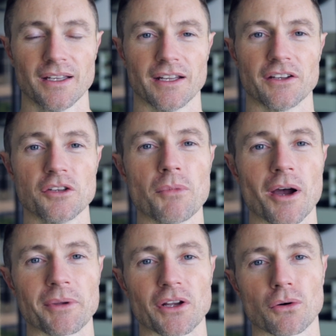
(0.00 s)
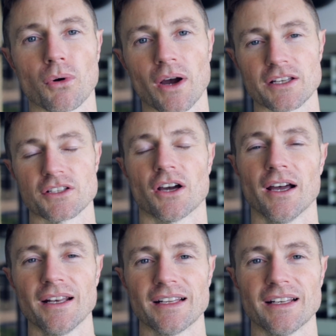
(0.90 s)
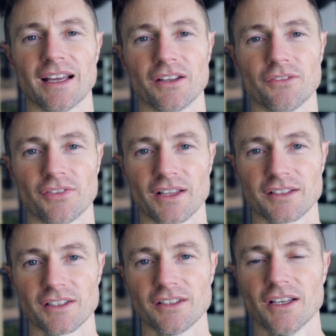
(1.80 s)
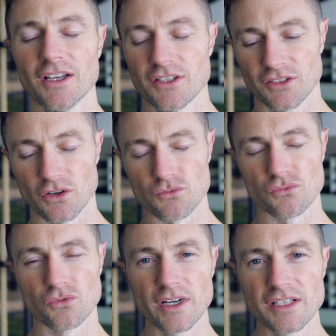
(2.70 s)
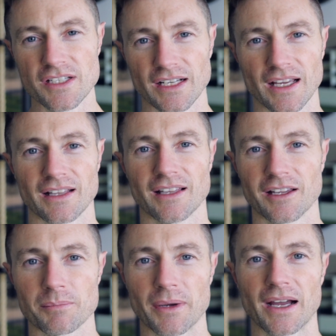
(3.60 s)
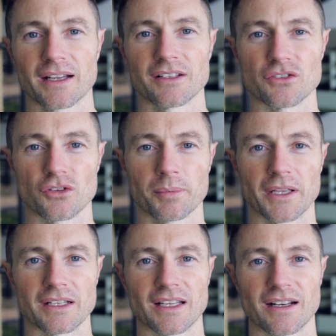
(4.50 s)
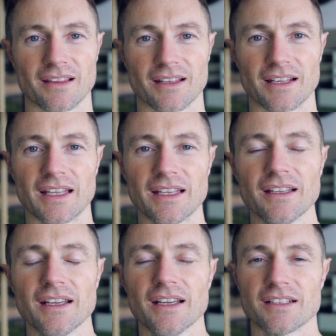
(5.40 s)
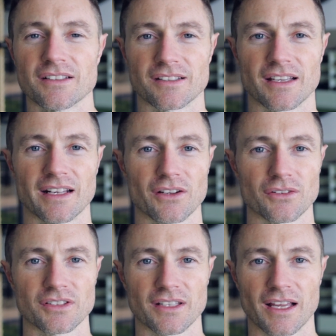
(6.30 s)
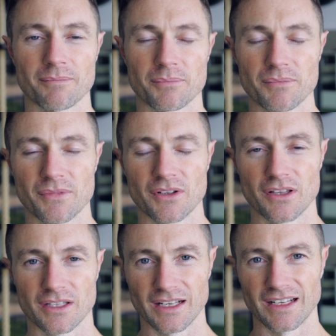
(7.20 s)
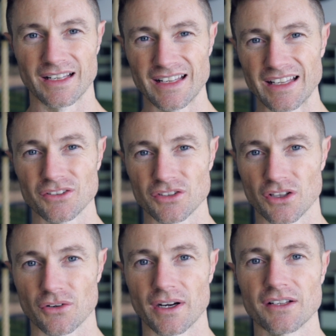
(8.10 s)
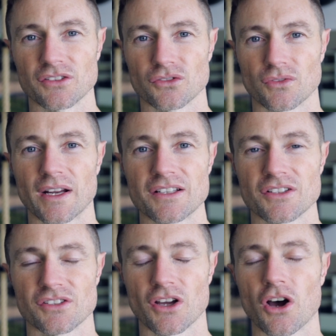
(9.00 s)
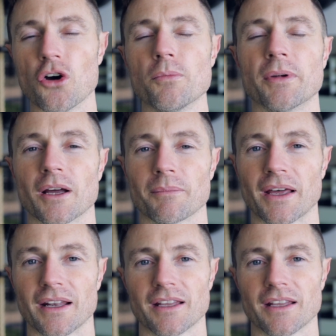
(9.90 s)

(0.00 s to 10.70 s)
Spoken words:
Now you might be quite tight in that hip flexor, so reaching that leg back and dropping it down to the knee, just getting the knee onto the ground is great just to open up that